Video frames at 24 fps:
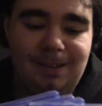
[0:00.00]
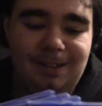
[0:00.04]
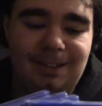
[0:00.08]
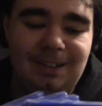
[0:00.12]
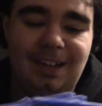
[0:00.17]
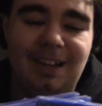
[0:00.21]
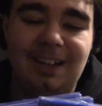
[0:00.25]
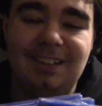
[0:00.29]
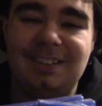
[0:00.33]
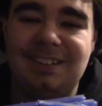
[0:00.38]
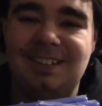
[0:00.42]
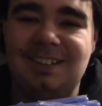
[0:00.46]

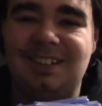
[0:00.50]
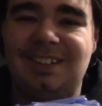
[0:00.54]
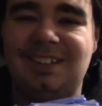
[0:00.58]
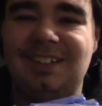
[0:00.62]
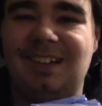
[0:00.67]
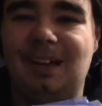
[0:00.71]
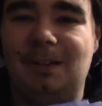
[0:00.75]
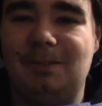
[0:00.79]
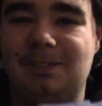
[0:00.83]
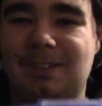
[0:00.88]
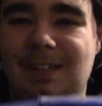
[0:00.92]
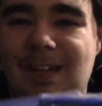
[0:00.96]
guys can see
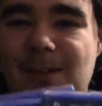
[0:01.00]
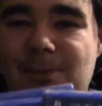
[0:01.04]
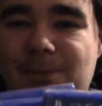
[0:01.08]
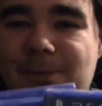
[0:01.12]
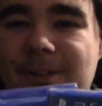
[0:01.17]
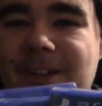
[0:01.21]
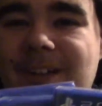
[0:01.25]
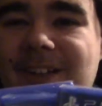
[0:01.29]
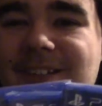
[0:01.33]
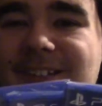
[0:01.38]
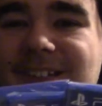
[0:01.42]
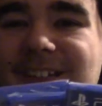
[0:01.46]
I'm
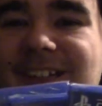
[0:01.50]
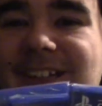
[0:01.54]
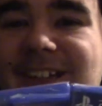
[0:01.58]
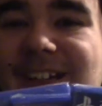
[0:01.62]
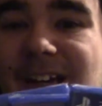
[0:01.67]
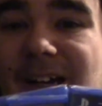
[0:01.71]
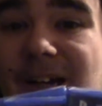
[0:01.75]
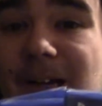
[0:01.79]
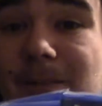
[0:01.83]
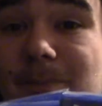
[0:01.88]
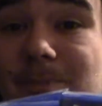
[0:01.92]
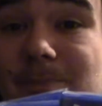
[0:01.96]
definitely
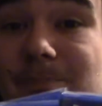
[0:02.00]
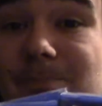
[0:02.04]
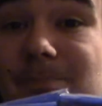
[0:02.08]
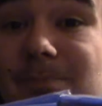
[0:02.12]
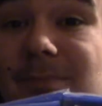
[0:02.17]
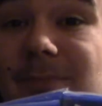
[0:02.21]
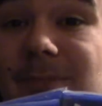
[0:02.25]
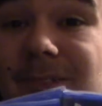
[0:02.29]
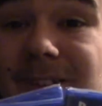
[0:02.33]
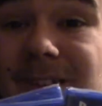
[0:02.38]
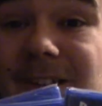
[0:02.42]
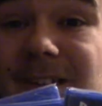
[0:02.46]

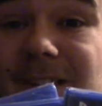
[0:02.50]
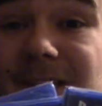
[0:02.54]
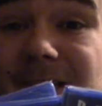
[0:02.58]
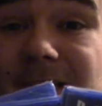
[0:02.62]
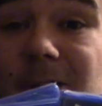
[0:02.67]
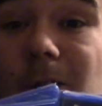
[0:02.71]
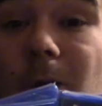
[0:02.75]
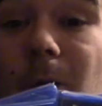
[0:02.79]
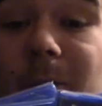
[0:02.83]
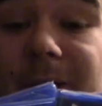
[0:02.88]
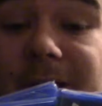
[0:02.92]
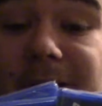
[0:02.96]

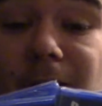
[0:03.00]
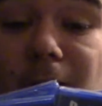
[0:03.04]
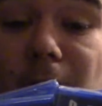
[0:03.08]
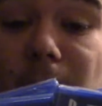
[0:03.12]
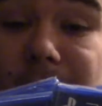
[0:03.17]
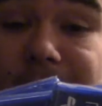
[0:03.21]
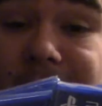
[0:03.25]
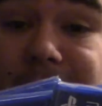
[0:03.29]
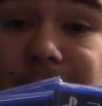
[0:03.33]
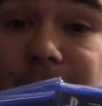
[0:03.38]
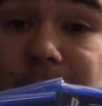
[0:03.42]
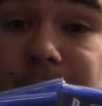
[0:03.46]
going all
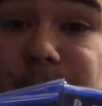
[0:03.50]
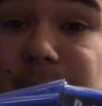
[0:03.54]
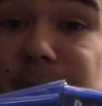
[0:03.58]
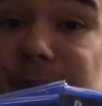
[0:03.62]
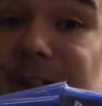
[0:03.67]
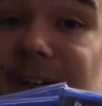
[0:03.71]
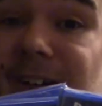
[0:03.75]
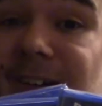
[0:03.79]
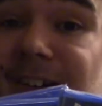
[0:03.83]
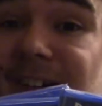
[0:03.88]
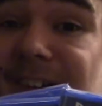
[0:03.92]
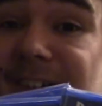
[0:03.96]
in on
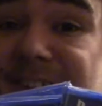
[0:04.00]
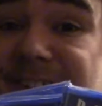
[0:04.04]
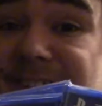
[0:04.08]
VR.